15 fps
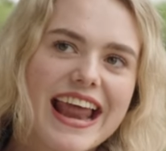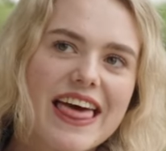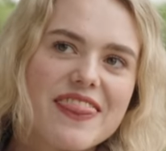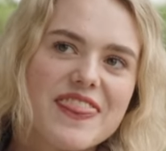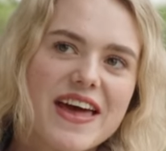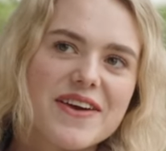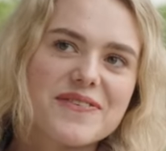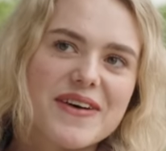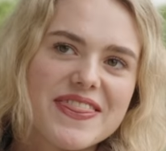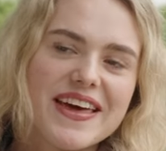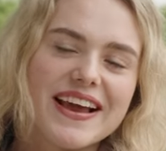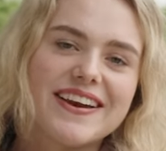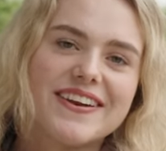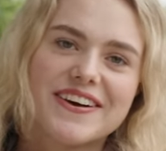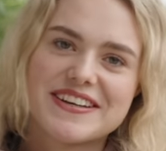And then when
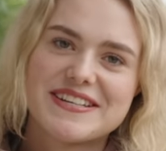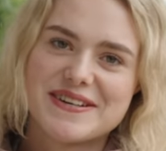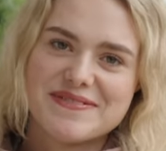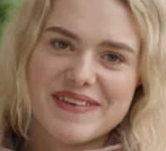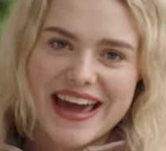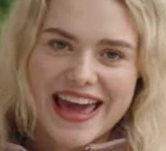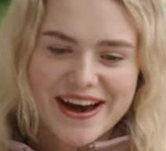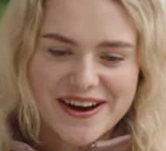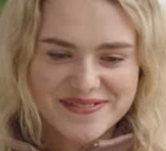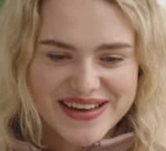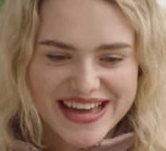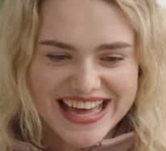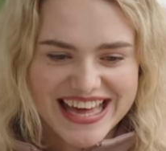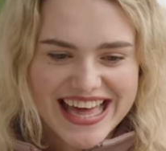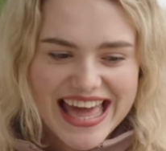they looked at my
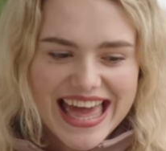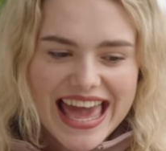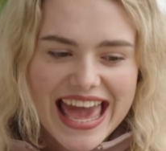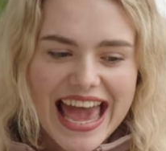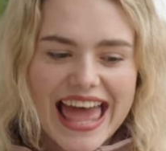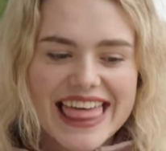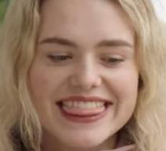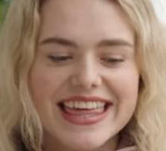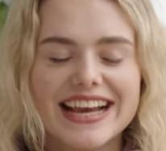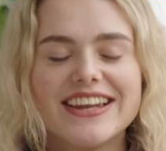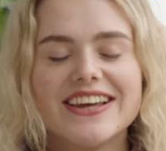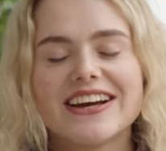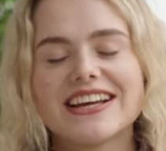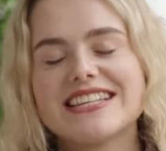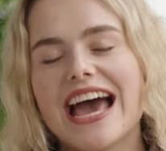helmet, and they
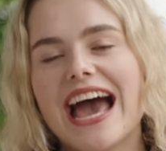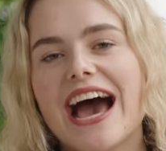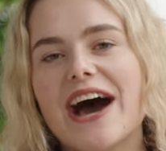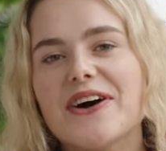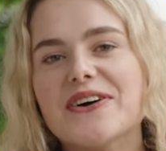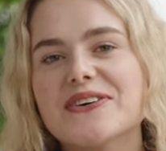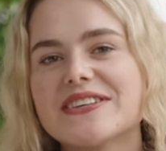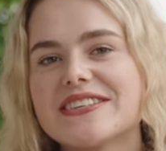looked at how